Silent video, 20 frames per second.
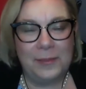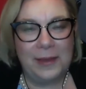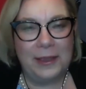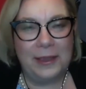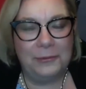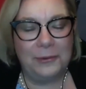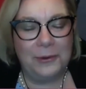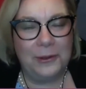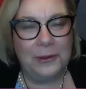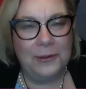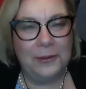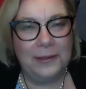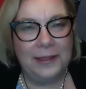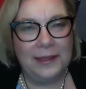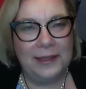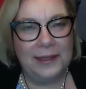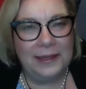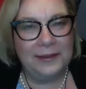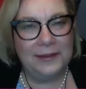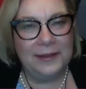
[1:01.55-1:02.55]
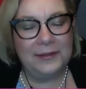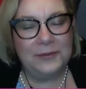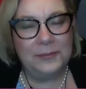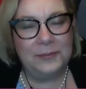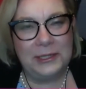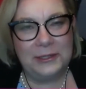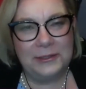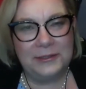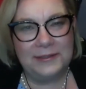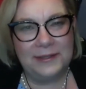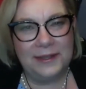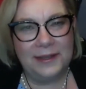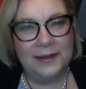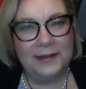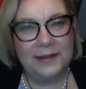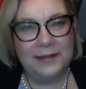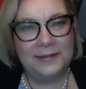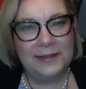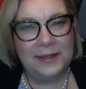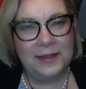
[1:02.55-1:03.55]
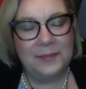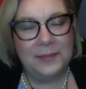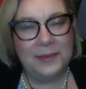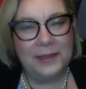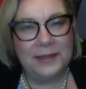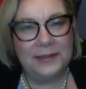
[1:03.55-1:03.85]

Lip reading: So my role, as Peter said, is